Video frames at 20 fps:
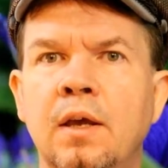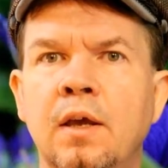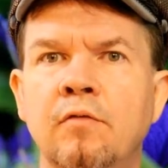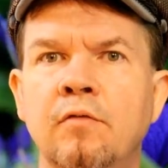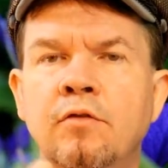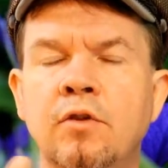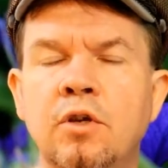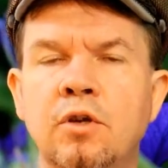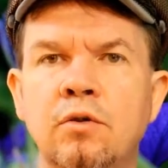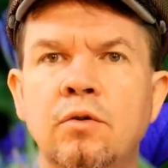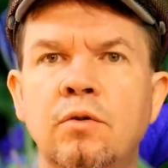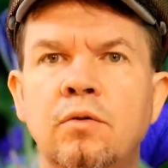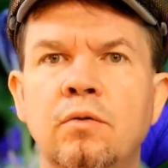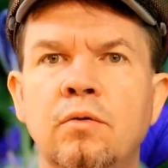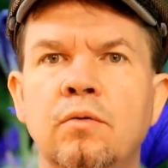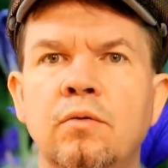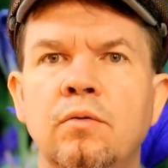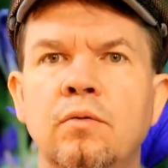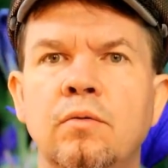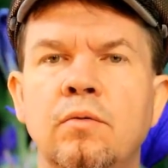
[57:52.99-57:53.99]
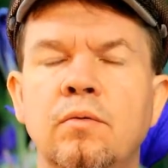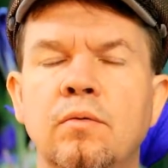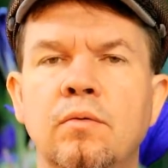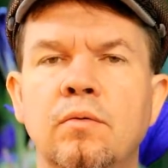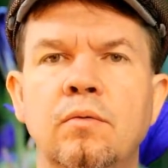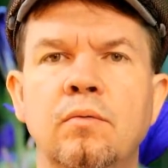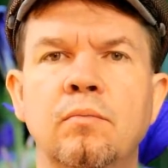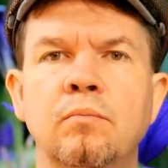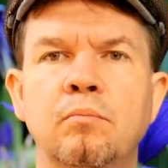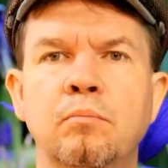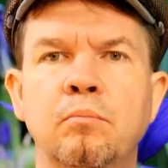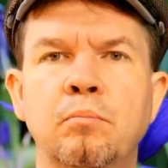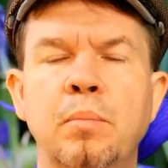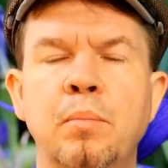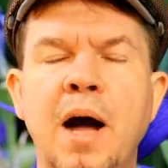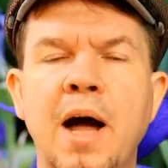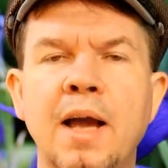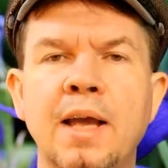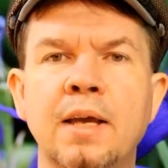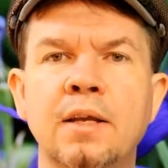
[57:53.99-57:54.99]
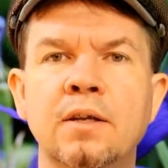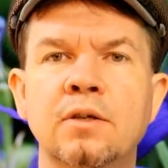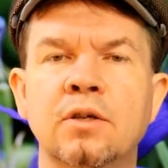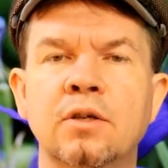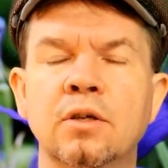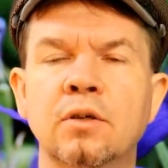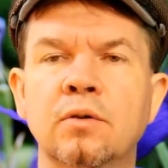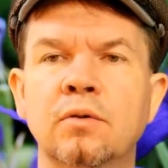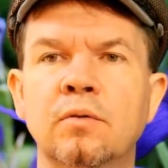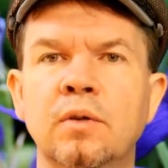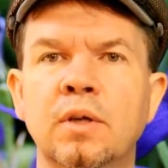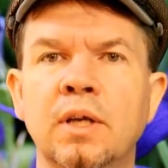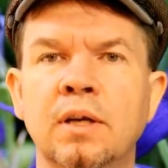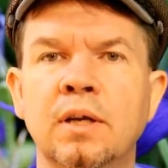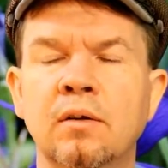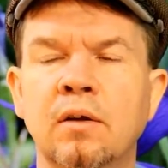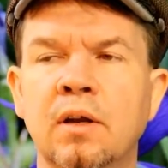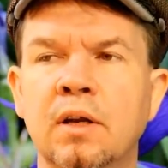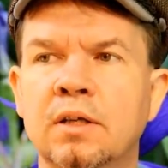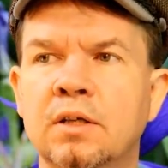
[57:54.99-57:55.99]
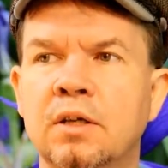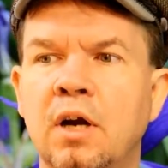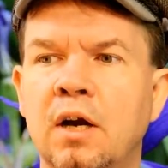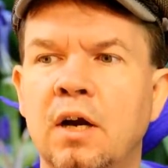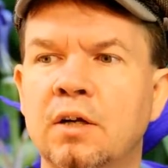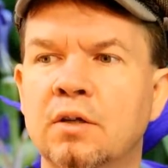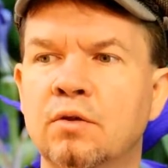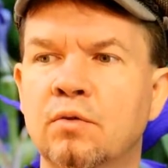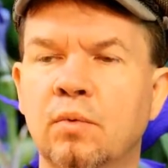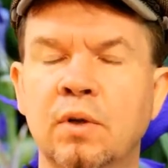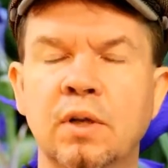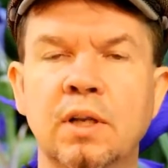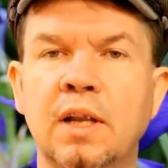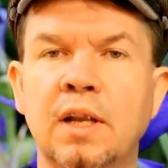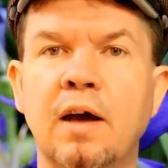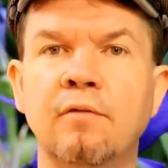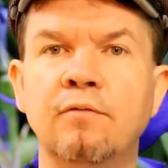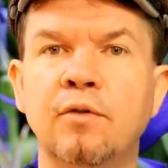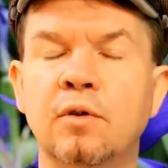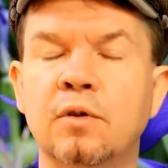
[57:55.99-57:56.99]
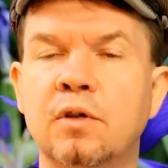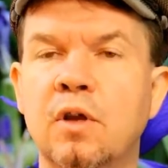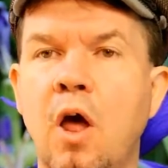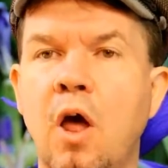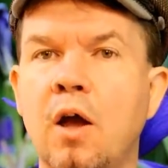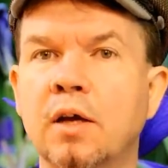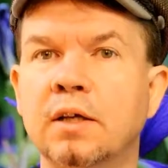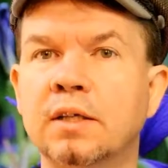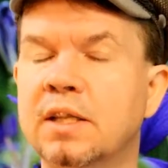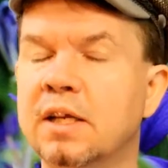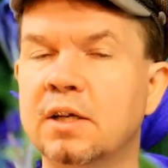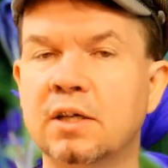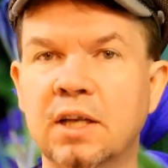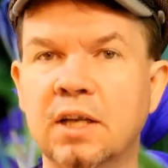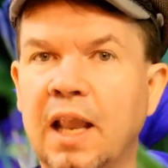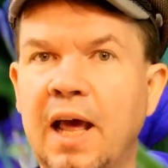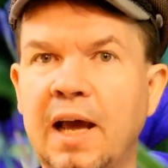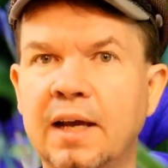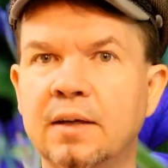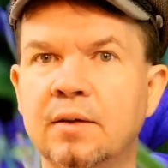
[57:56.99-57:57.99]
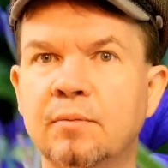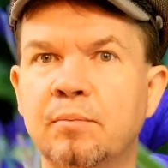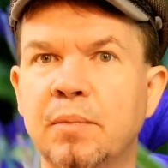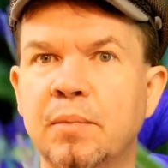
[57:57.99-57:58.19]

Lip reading: If you buy into, Lazaris will love you as long as there's light,